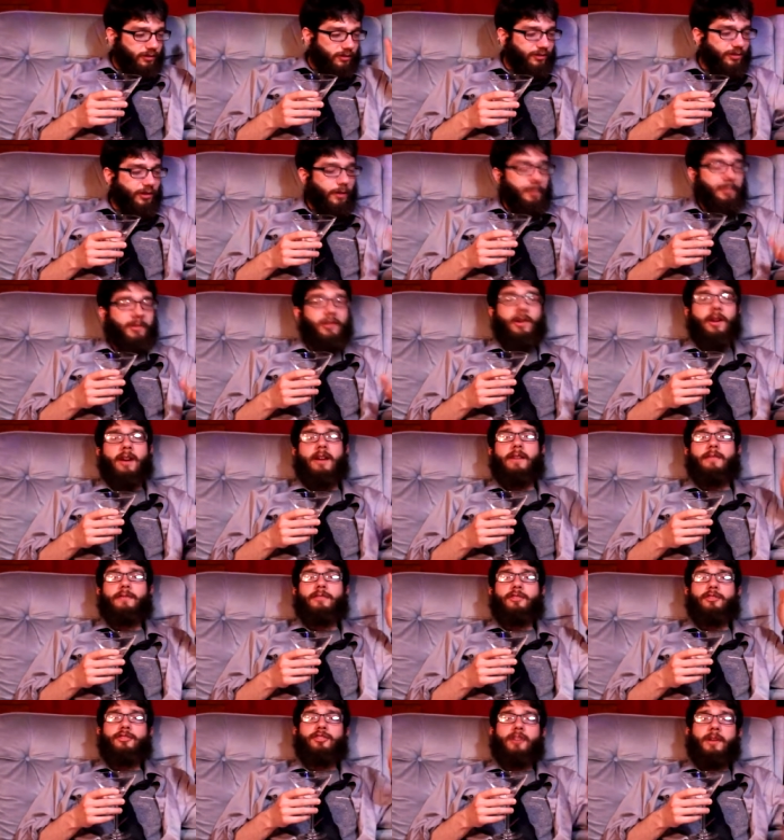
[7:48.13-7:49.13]
jump scare
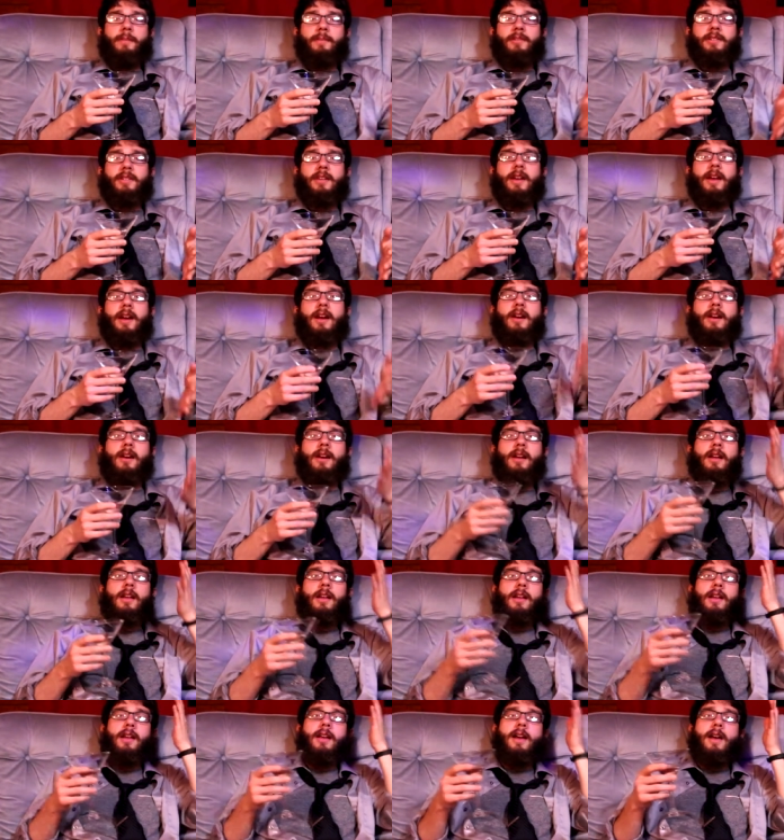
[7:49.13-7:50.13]
after jump scare
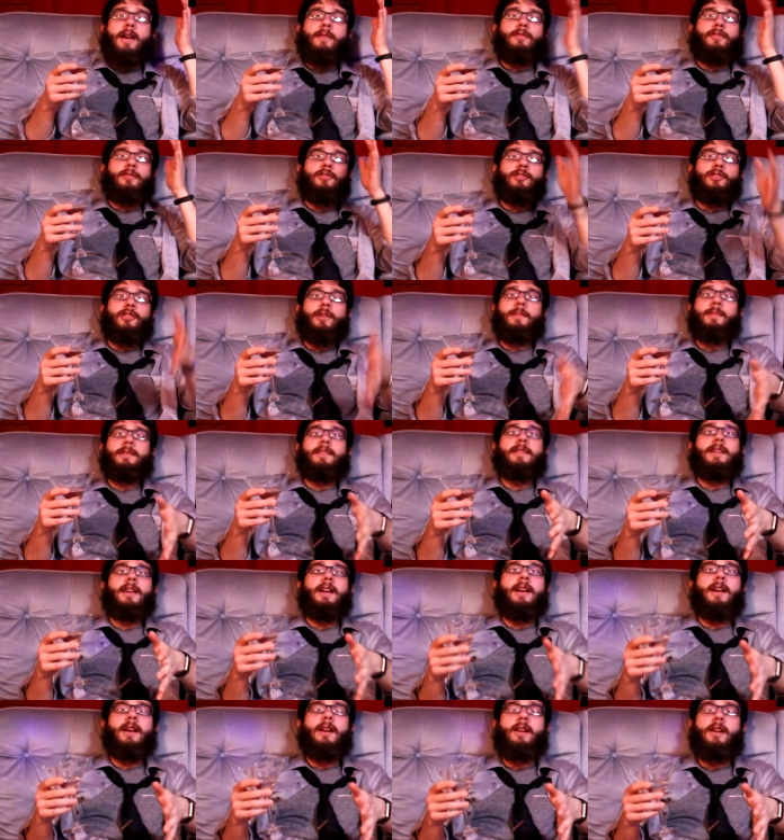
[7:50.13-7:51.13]
after jump
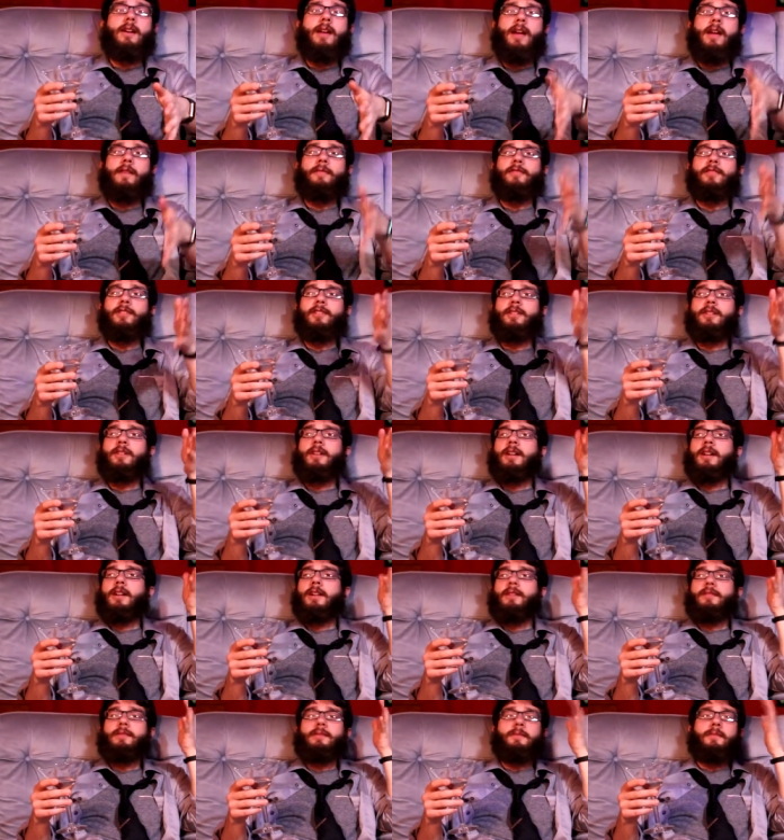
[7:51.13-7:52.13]
scare after
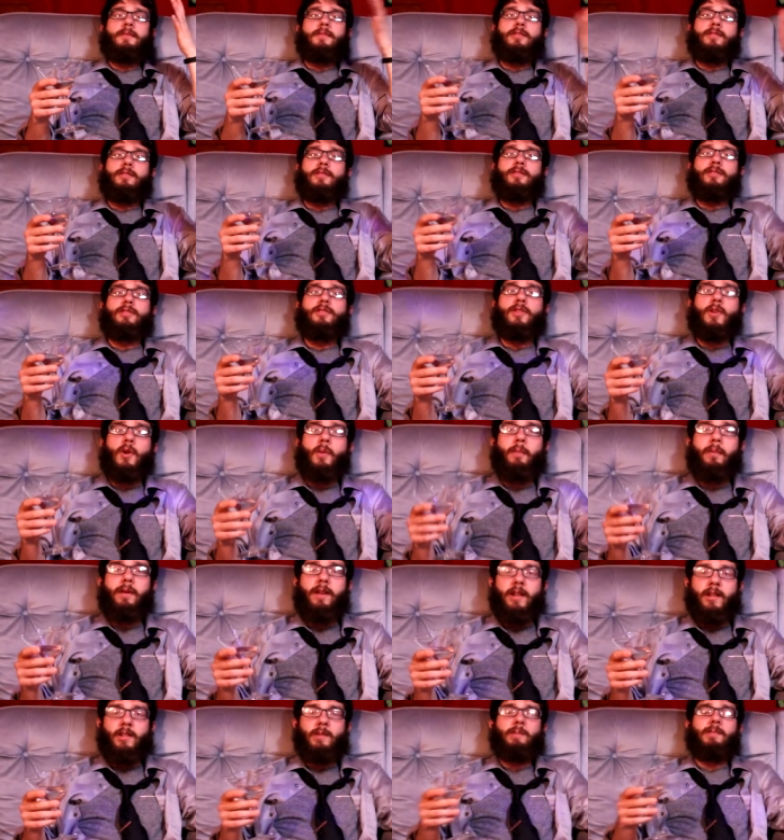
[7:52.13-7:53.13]

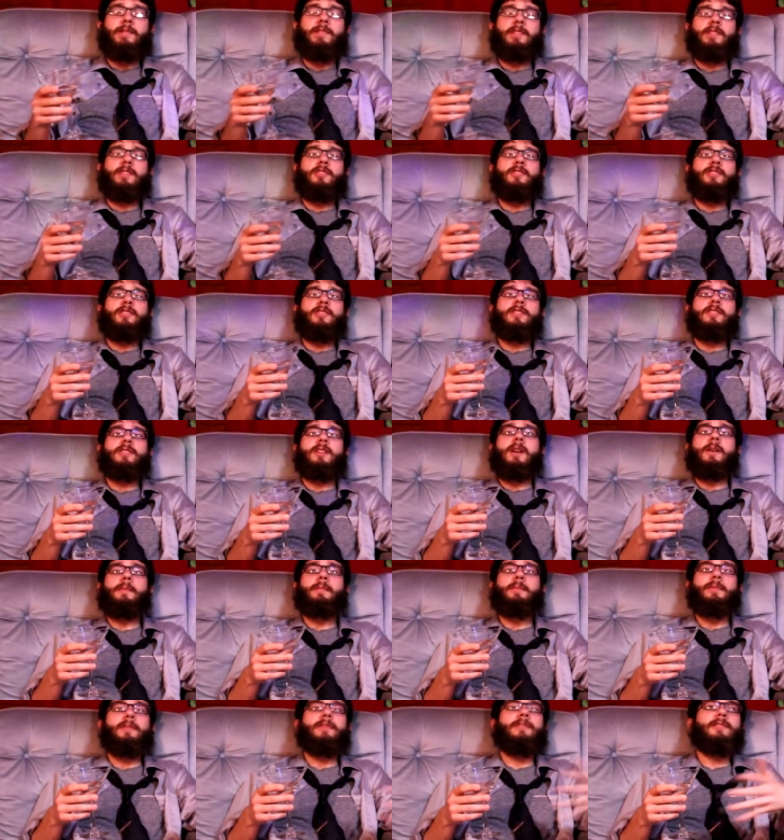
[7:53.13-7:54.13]
stupid exposition
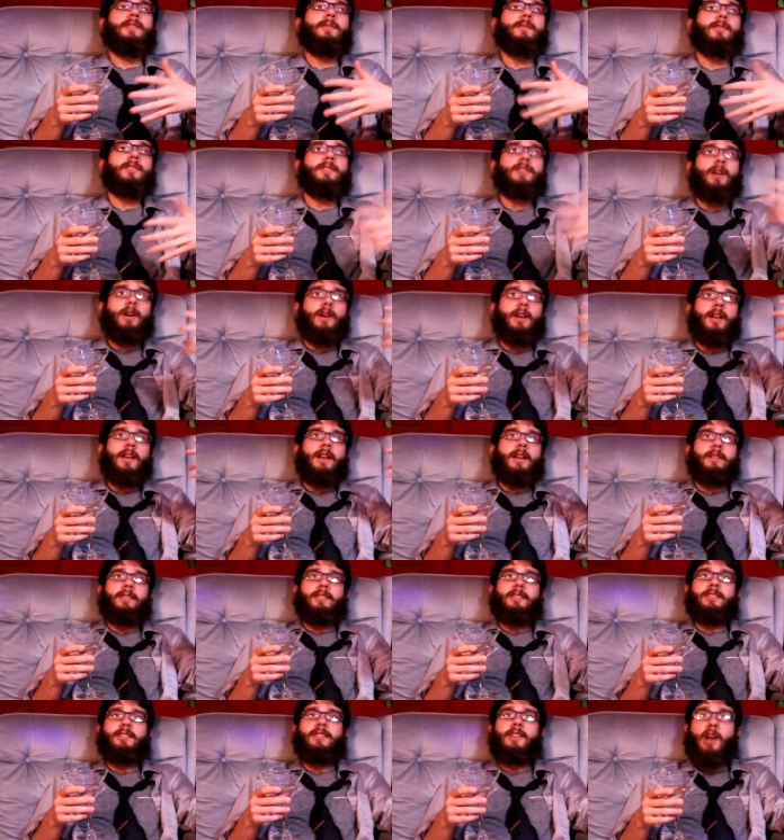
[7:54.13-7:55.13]
dump with someone talking on
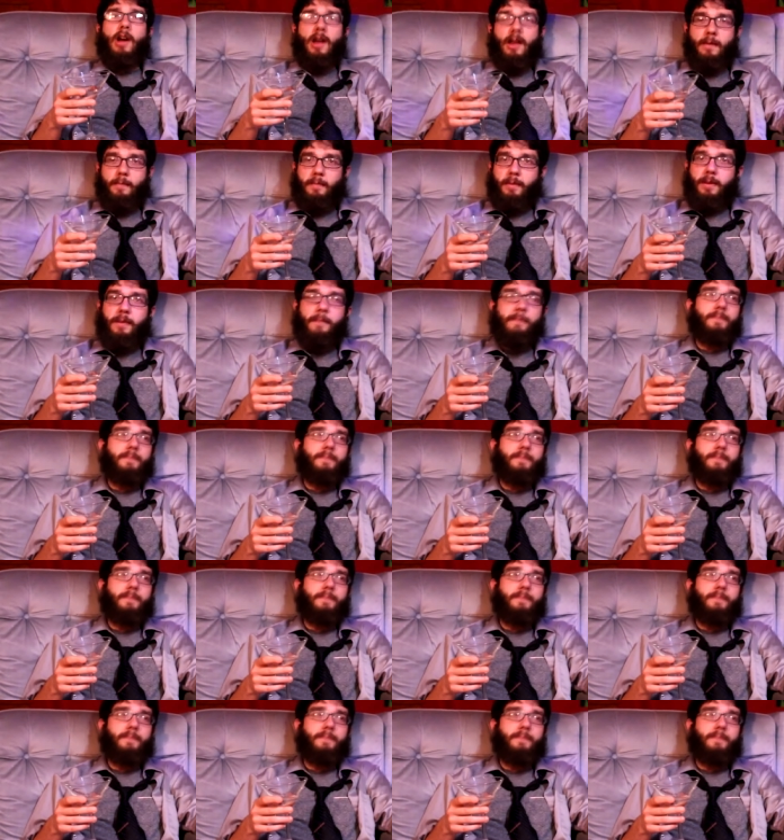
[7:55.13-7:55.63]
Skype.